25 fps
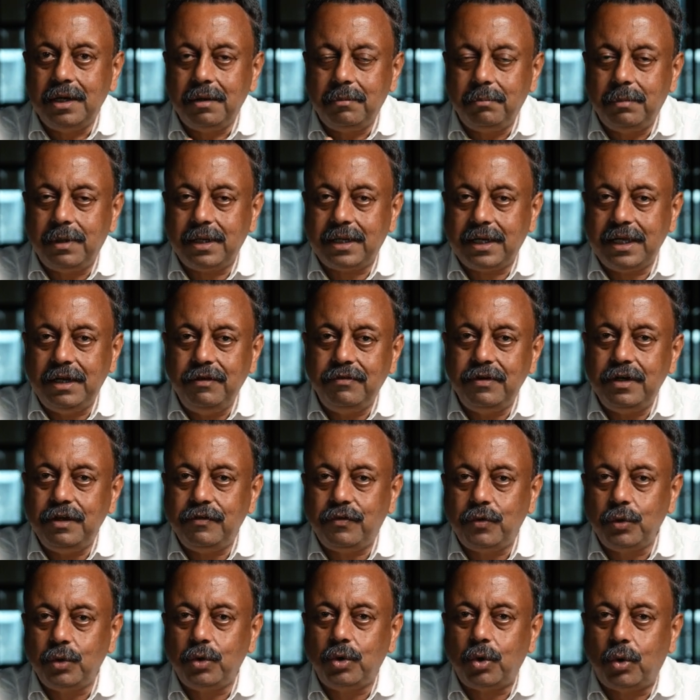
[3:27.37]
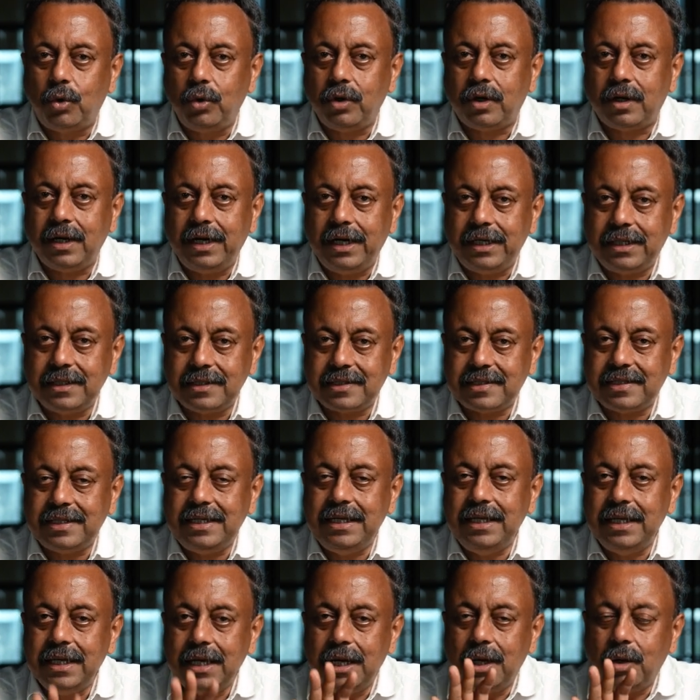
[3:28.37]
But even if you don't, let us
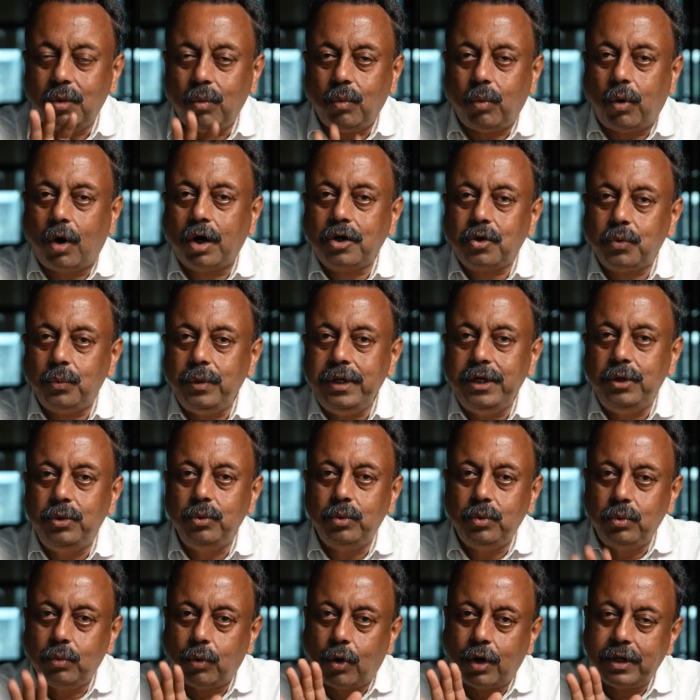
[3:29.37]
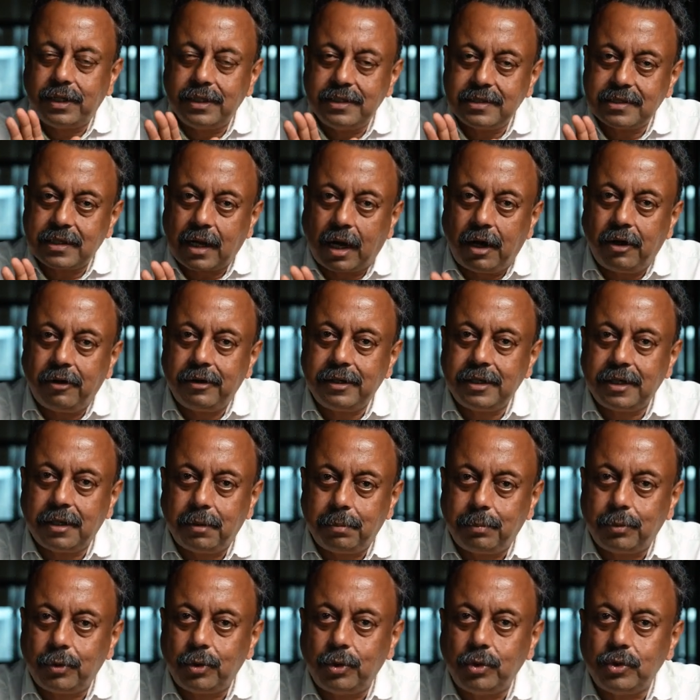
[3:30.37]
see what we do, what is our
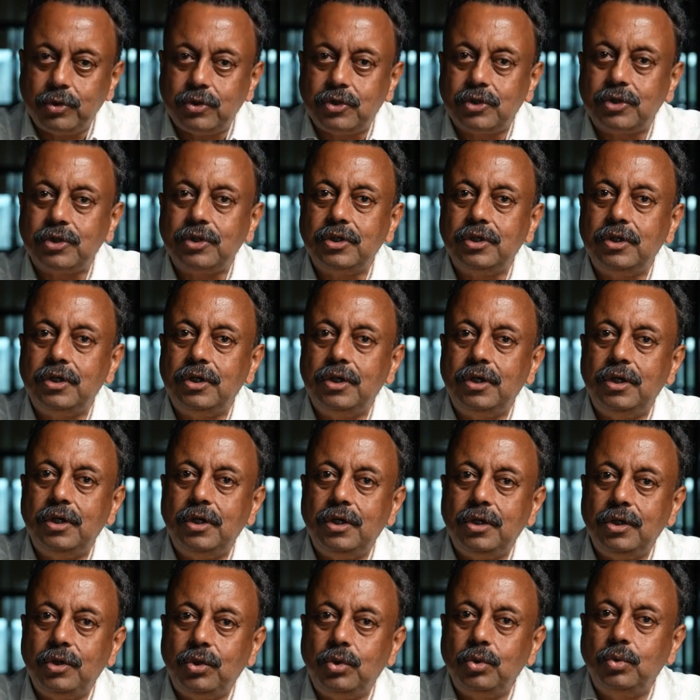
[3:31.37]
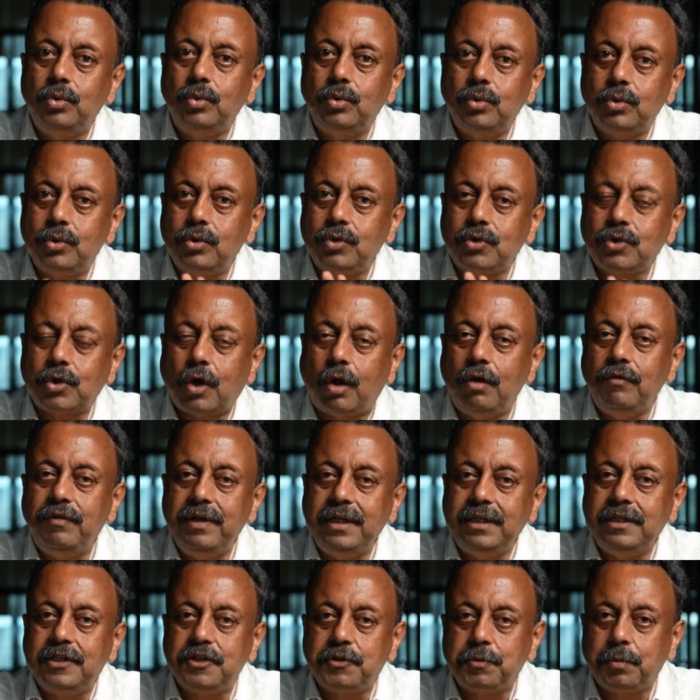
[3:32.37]
approach to
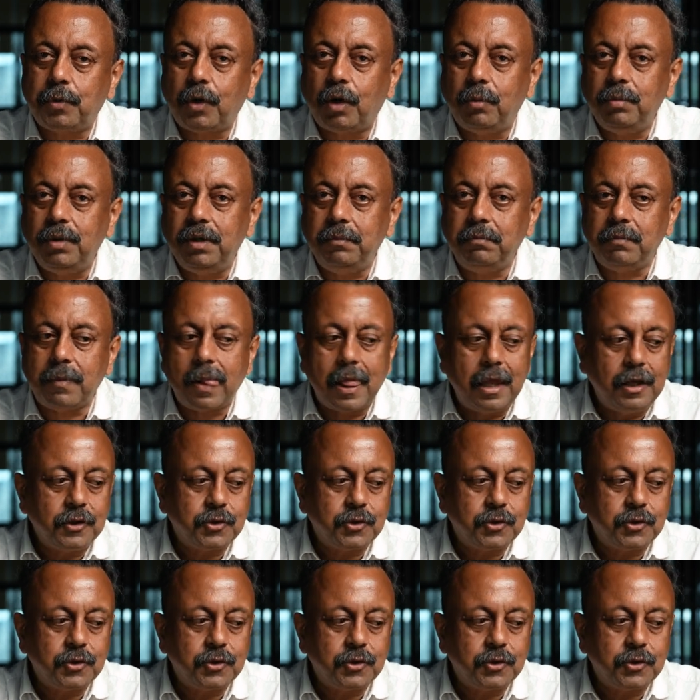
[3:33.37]
solving this problem.